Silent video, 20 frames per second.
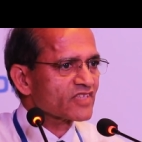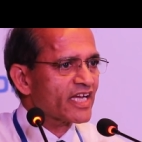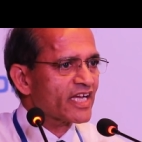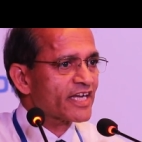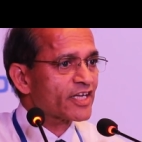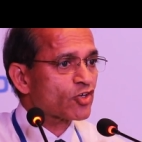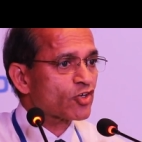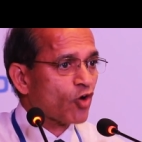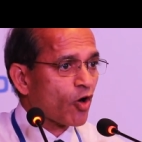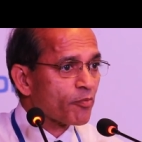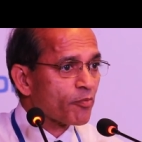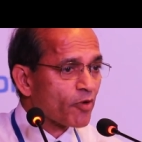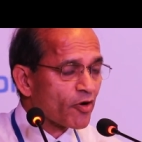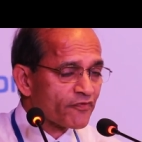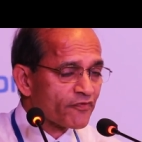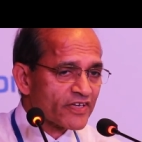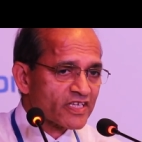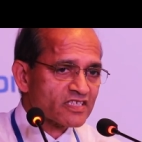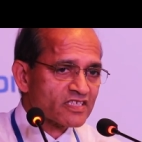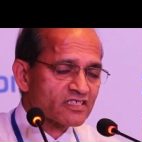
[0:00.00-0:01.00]
and top
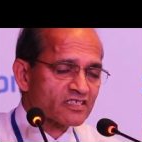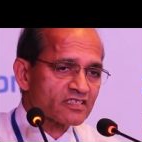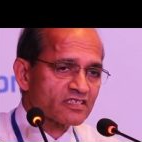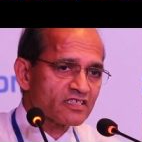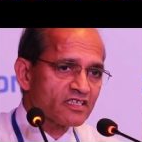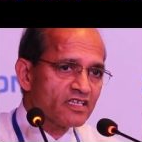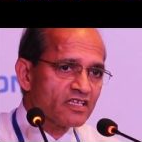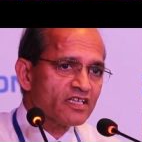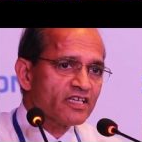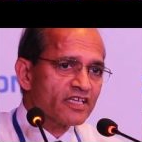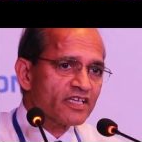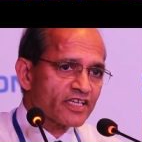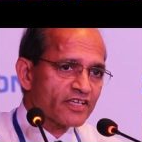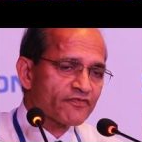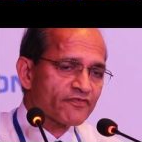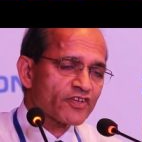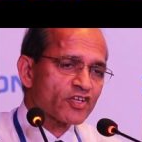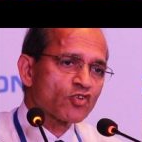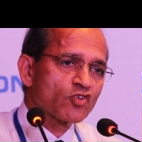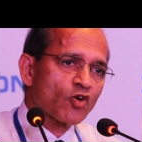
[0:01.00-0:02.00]
of it,
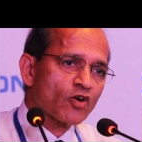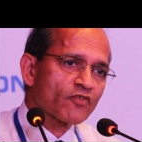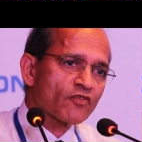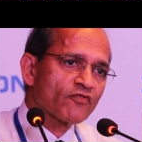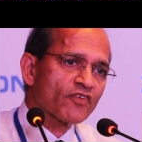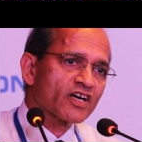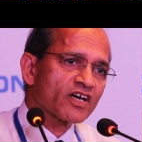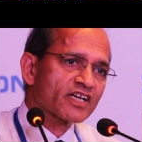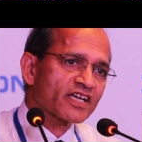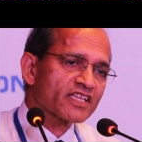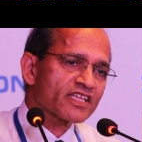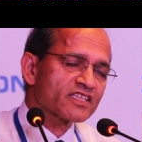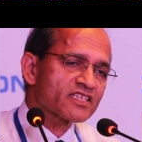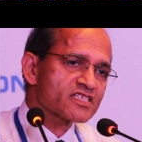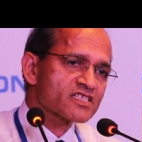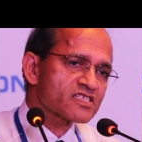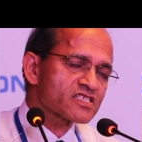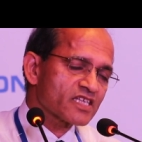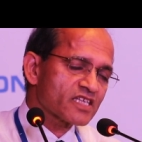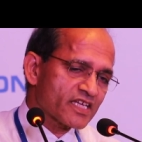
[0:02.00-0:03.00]
if we don't work in
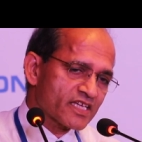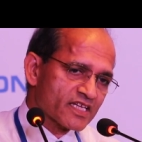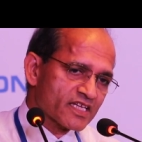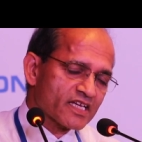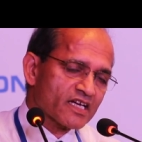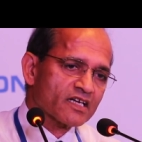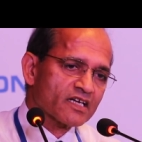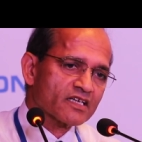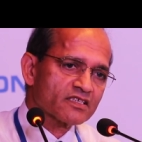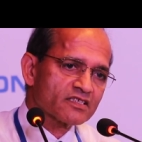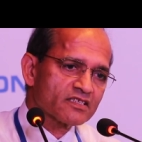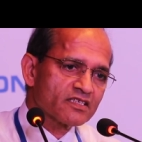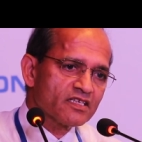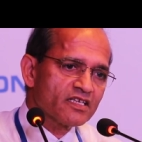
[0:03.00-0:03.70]
this area,